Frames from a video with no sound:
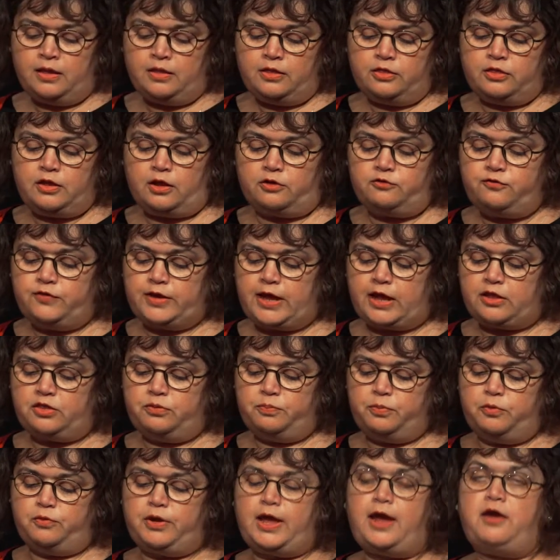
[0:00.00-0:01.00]
the
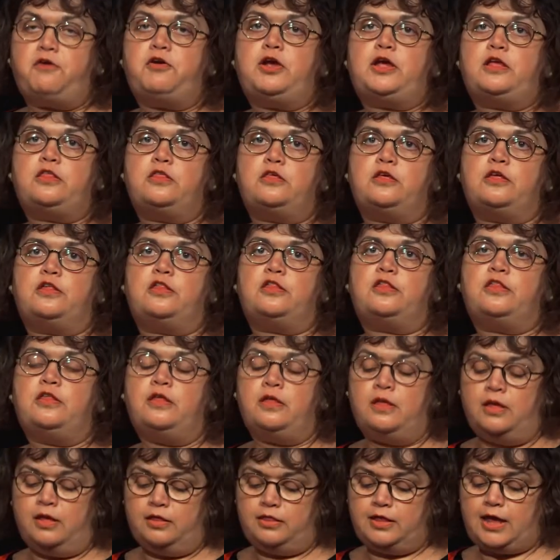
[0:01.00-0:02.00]
unforgettable characters,
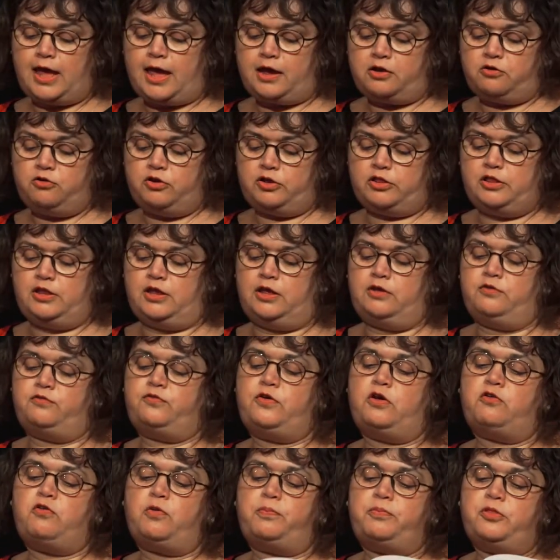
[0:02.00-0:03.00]
the accuracy of
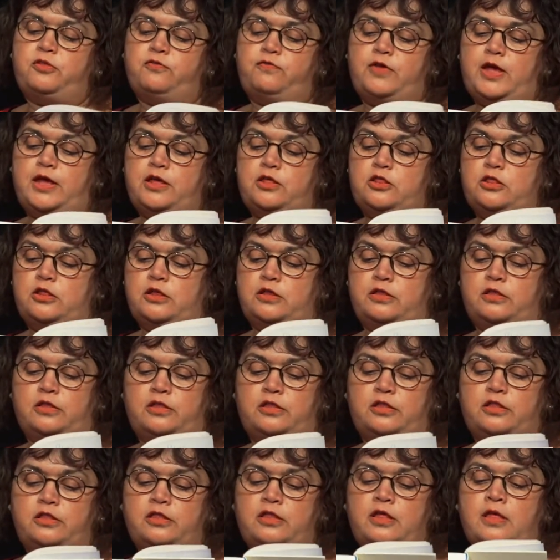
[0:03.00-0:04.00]
her
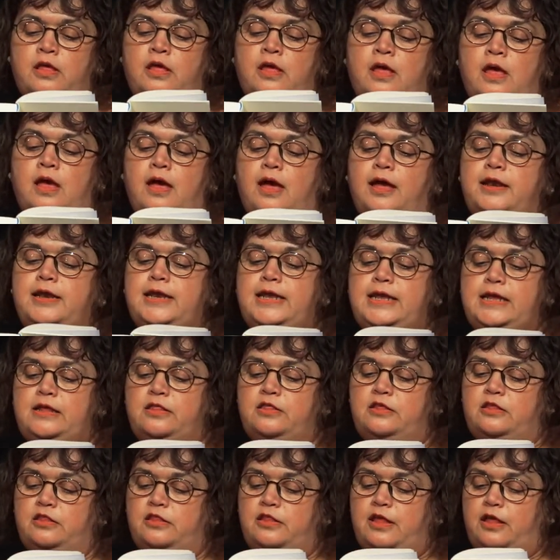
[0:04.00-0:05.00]
observations, her
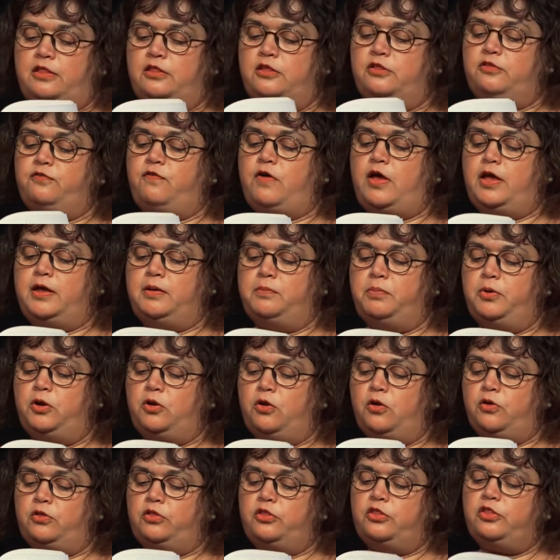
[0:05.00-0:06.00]
neat and satisfying
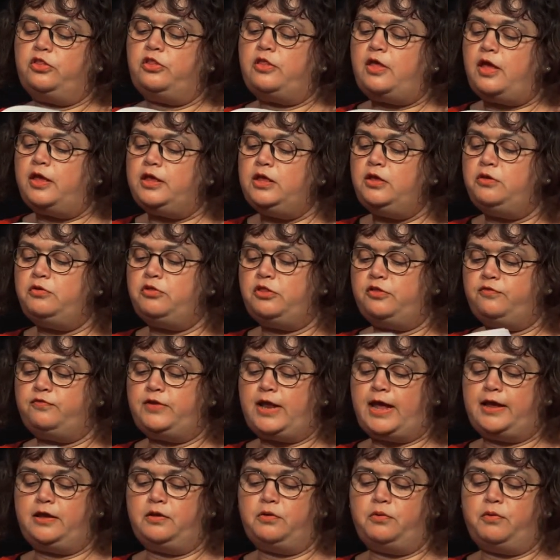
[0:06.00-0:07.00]
plots, her use of
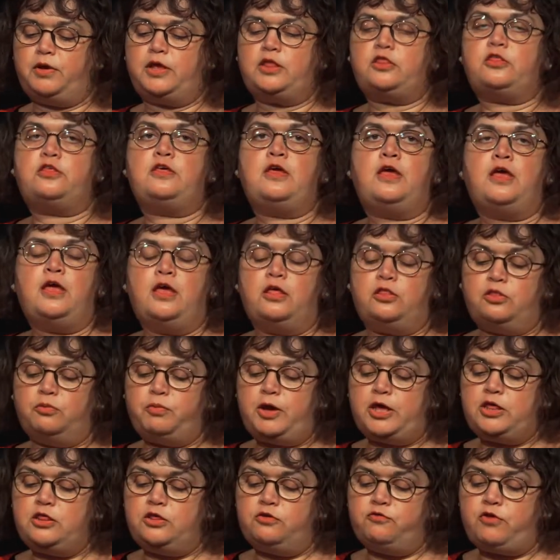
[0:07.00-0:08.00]
language, the
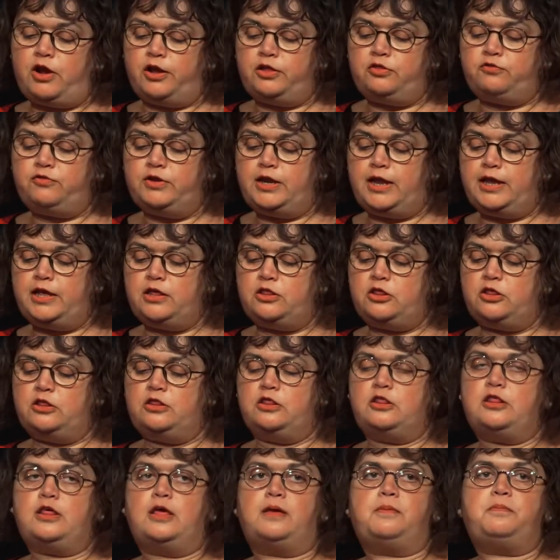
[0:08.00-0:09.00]
way she writes
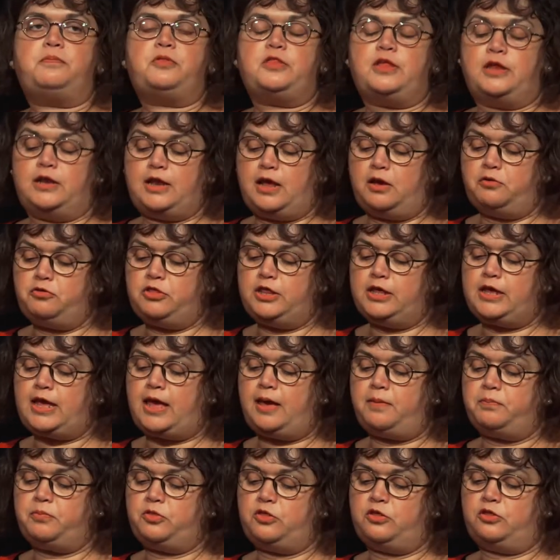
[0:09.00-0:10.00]
relationships, and how she
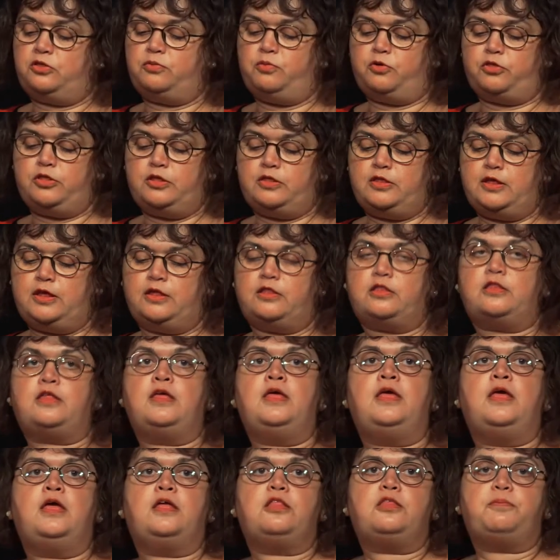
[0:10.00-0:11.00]
captures what it is
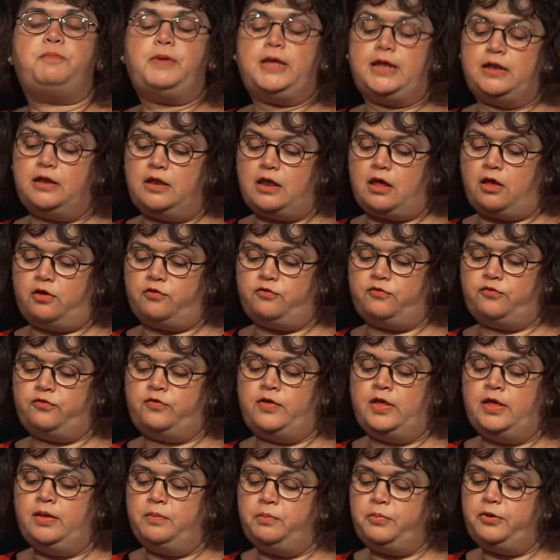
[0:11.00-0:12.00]
to be in love,
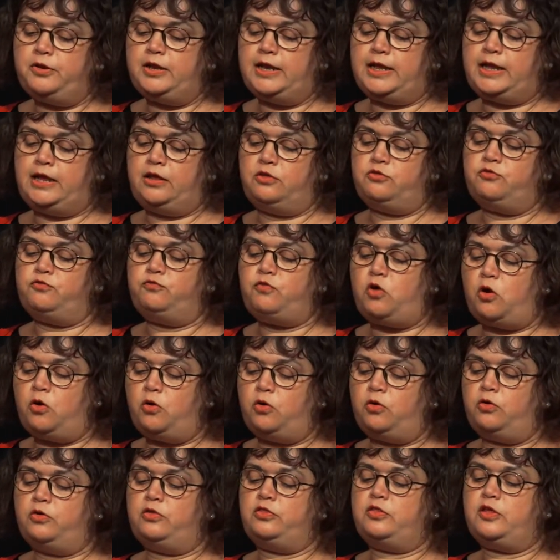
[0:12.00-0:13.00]
bullied,
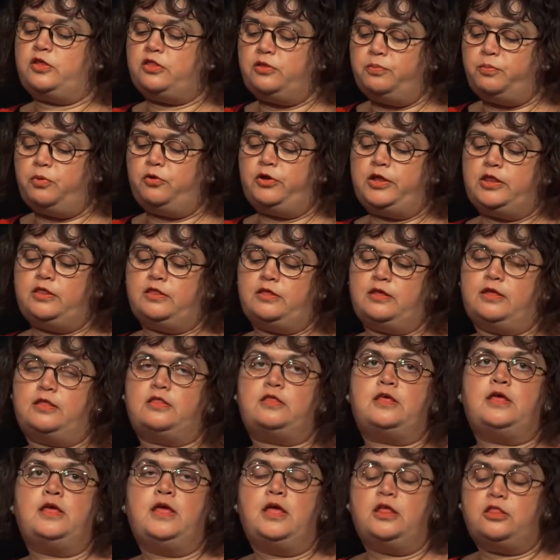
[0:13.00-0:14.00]
wrong,
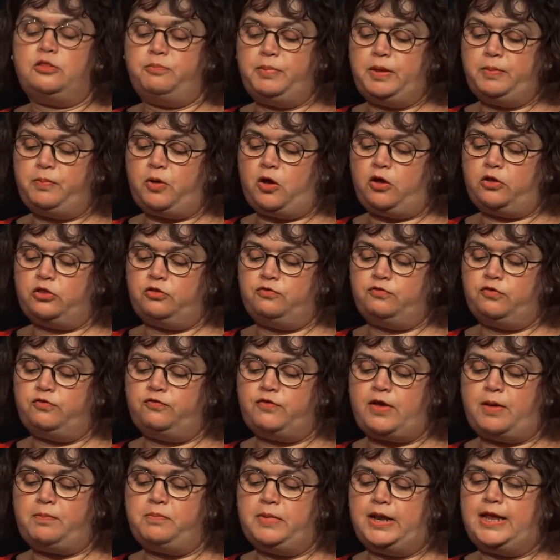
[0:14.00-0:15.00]
disappointed, to be part of a
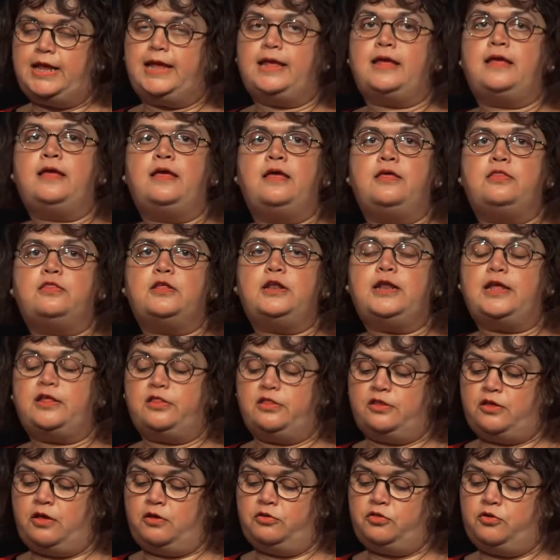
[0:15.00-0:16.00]
family, the
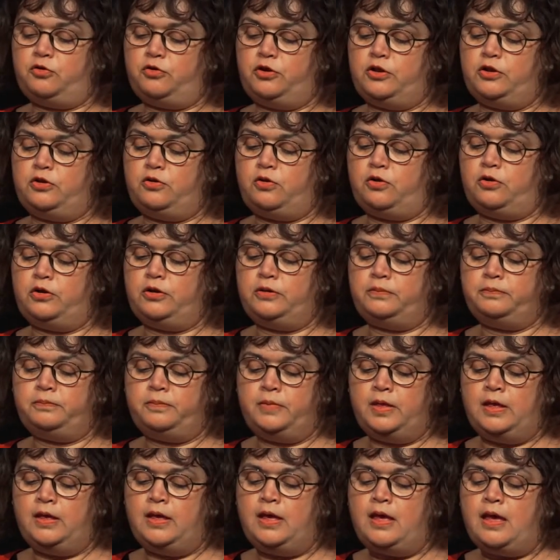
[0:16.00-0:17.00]
list goes on and on.
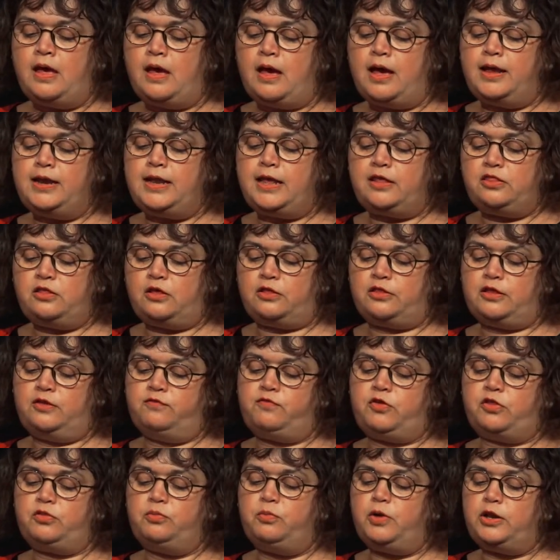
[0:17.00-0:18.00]
Her letters
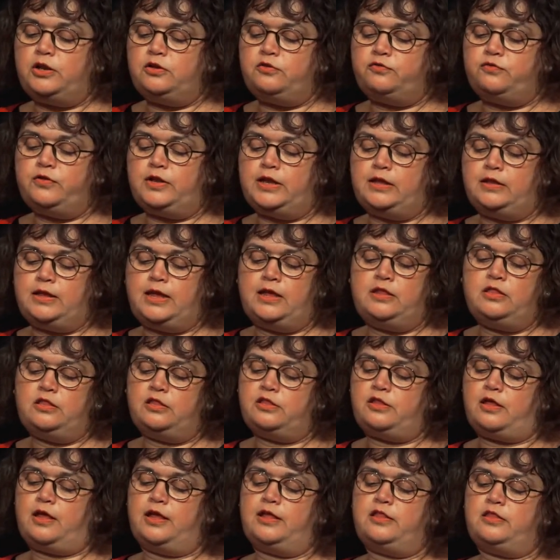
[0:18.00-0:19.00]
give us wonderful
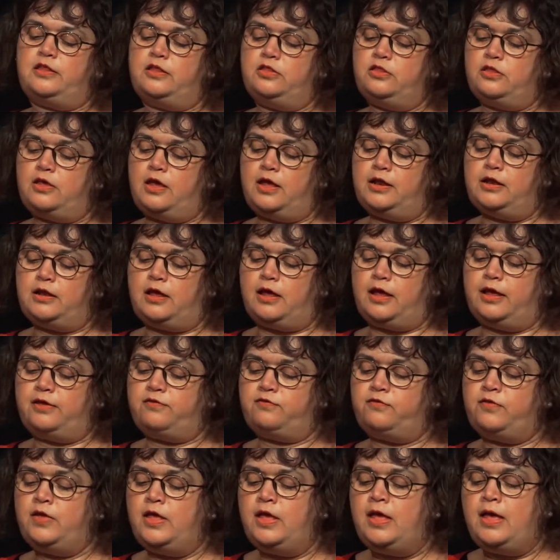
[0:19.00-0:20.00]
insights into her
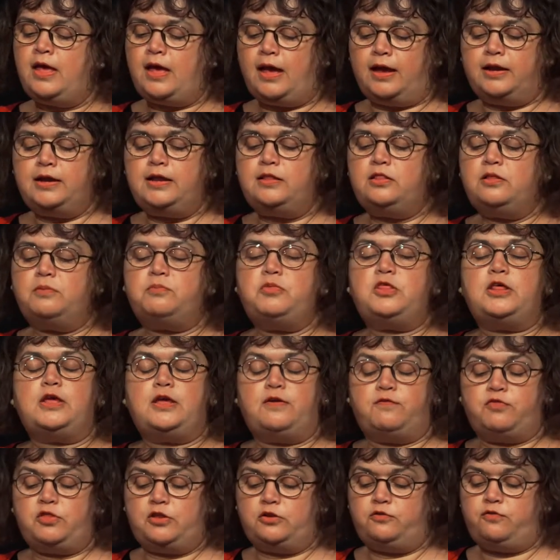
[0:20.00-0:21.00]
life, and in them she
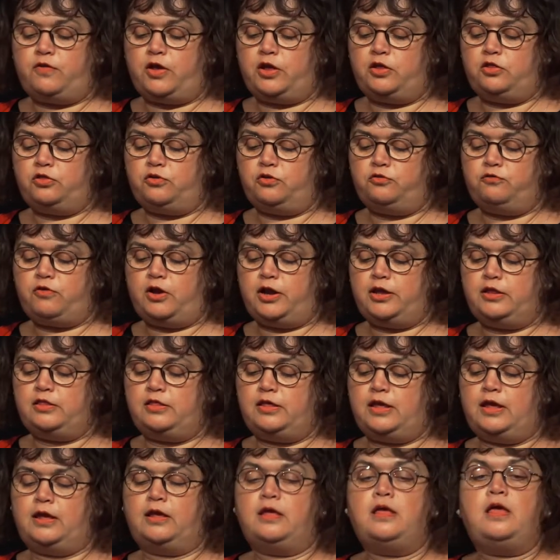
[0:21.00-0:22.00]
gives advice on
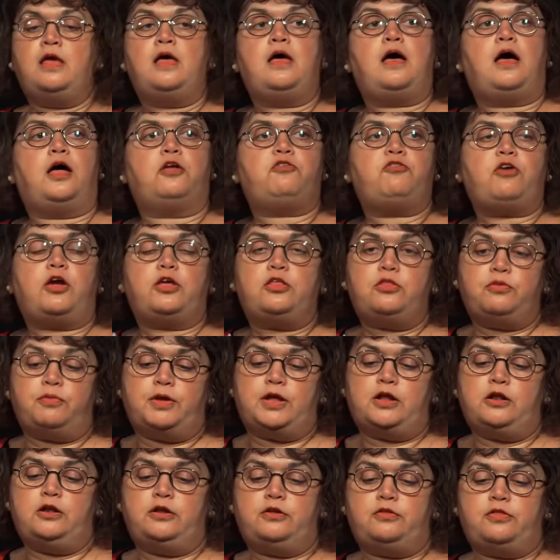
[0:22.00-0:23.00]
writing. I tried to
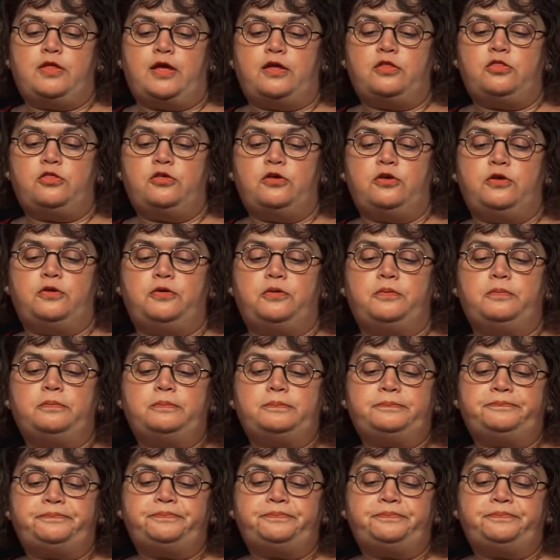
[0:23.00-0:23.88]
include that too.